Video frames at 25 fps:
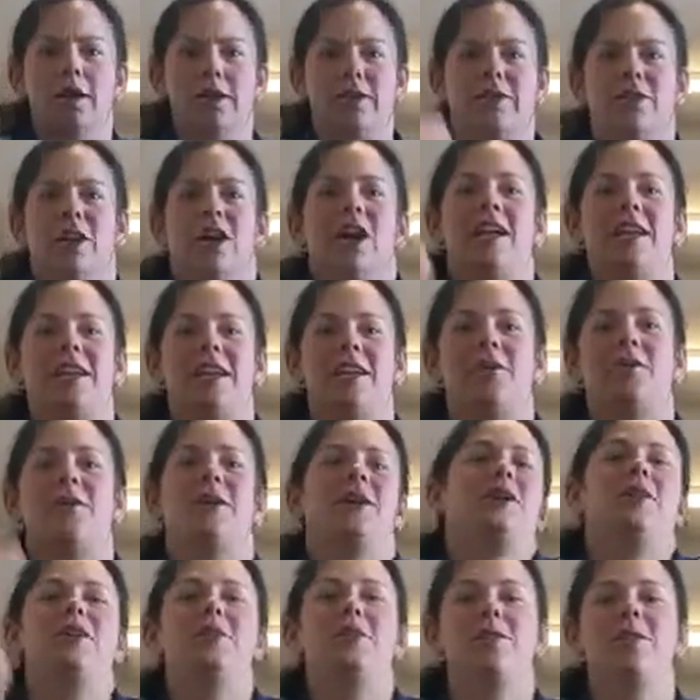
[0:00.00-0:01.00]
Johnny
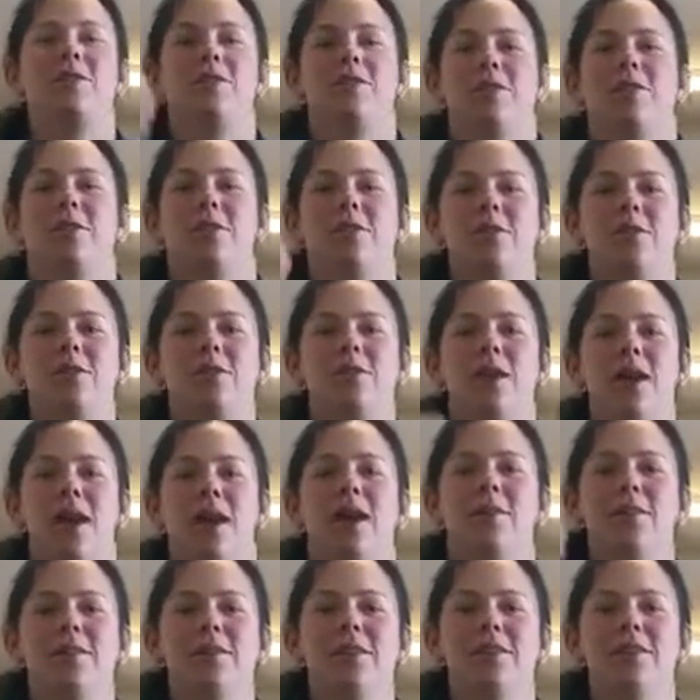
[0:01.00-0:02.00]
works with two
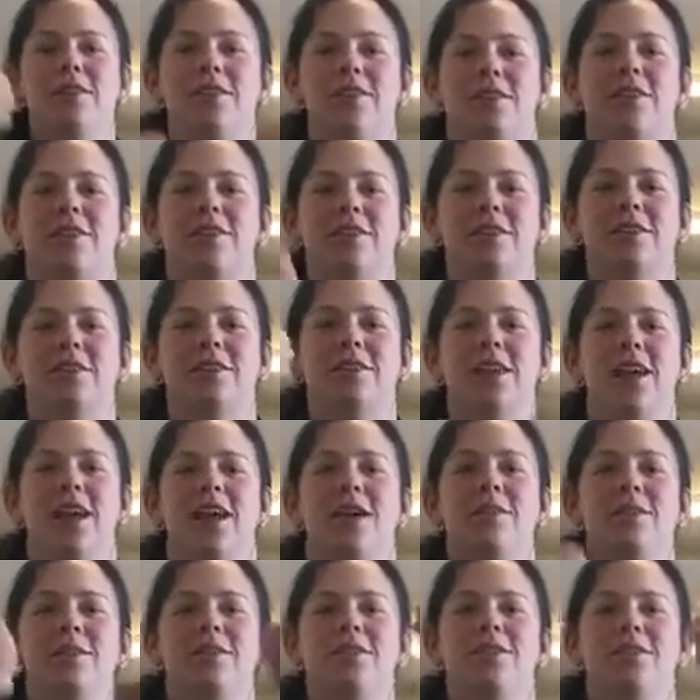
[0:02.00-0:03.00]
hammers, two
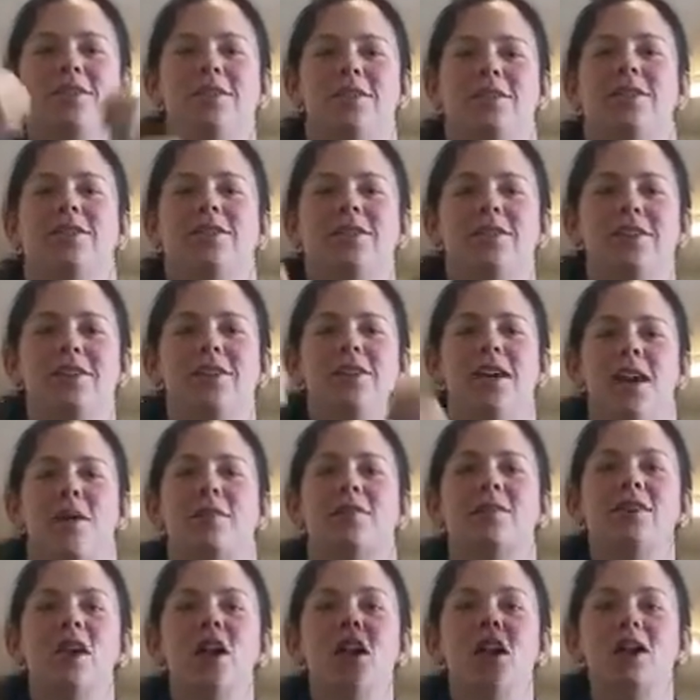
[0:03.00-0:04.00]
hammers, two
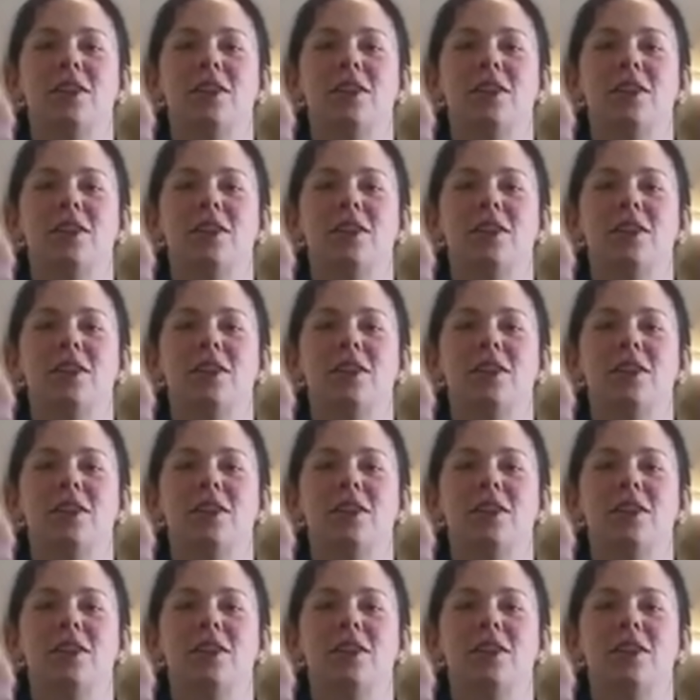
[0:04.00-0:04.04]
hammers.